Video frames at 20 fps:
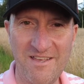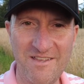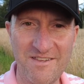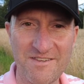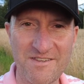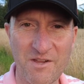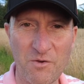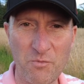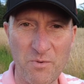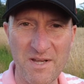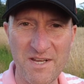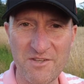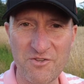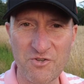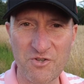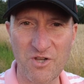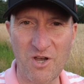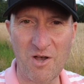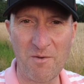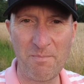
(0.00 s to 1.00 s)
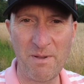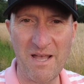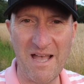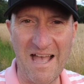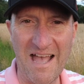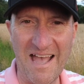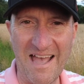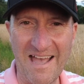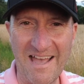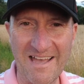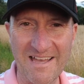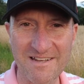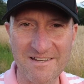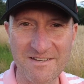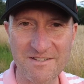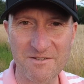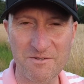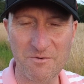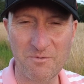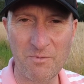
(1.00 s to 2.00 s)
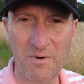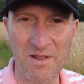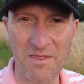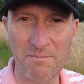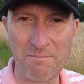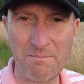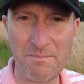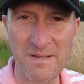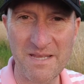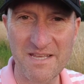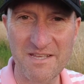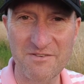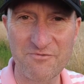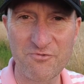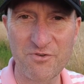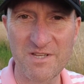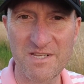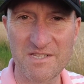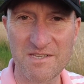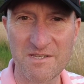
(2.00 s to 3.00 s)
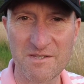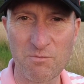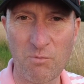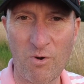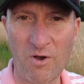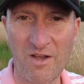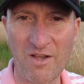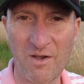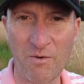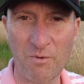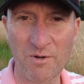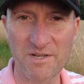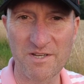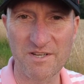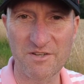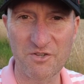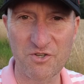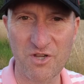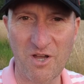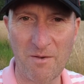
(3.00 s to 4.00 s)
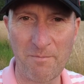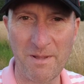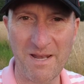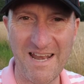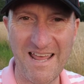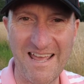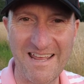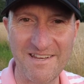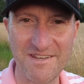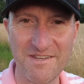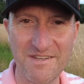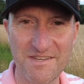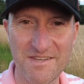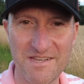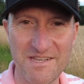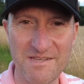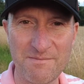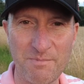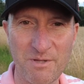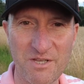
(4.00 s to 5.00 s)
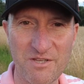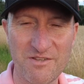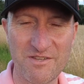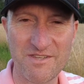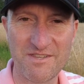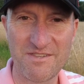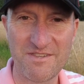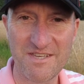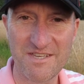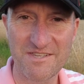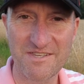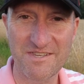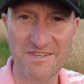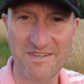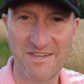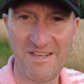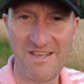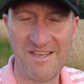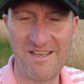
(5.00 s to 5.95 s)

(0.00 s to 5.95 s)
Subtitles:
So it is sharper, and one of the biggest reasons why I wanted a sharper lens is because this